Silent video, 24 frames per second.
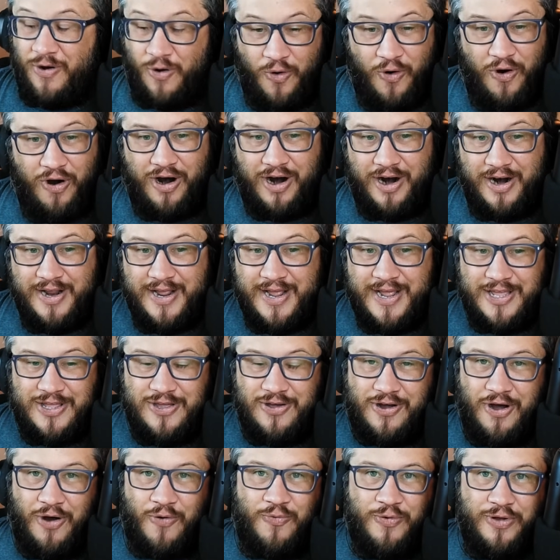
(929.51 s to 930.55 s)
Or you
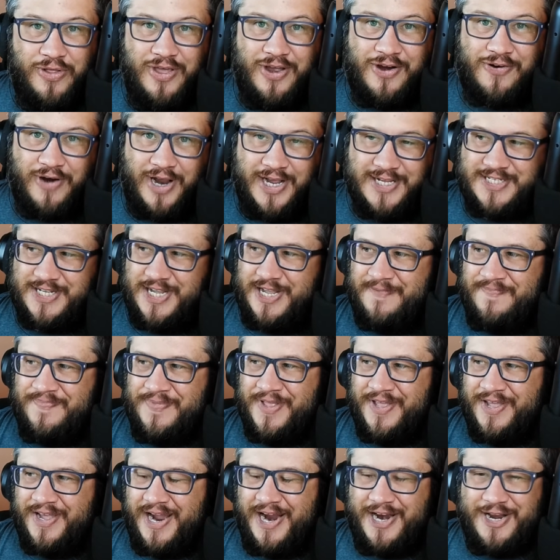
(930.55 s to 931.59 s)
go really crazy
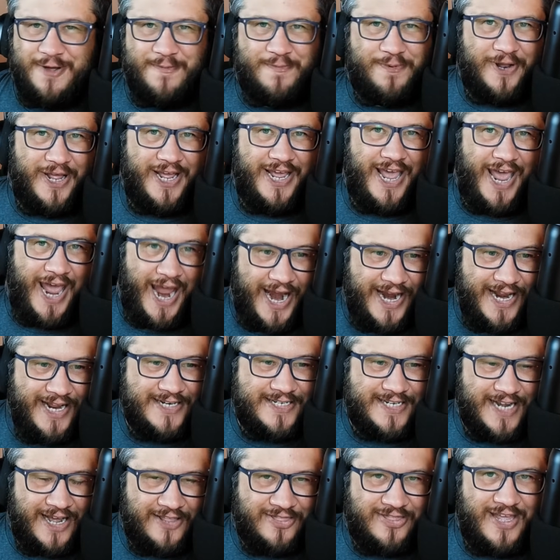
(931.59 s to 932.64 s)
and you play any
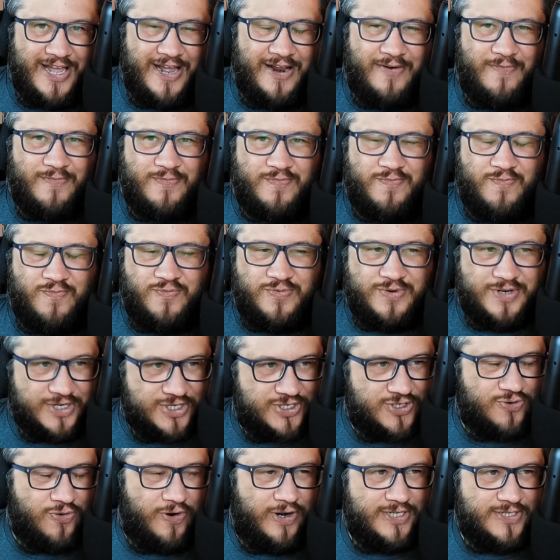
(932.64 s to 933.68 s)
deck that
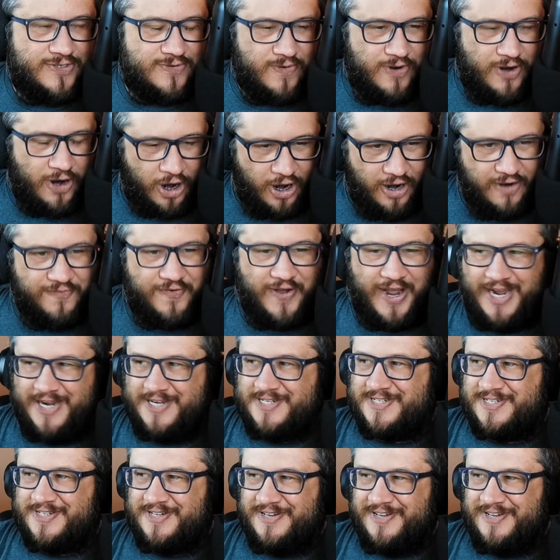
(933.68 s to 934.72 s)
destroys
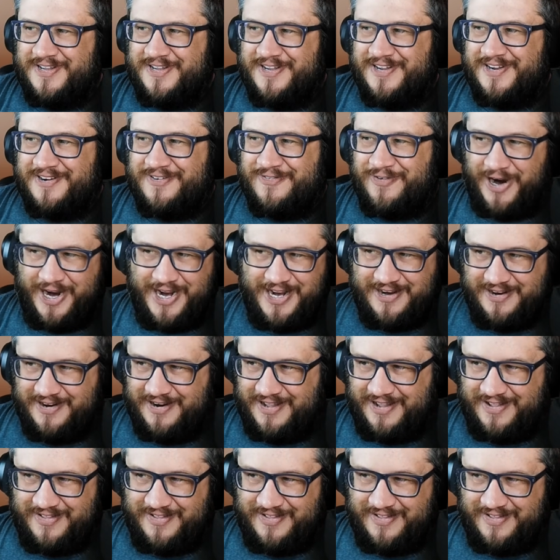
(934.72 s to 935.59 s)
artifacts, right?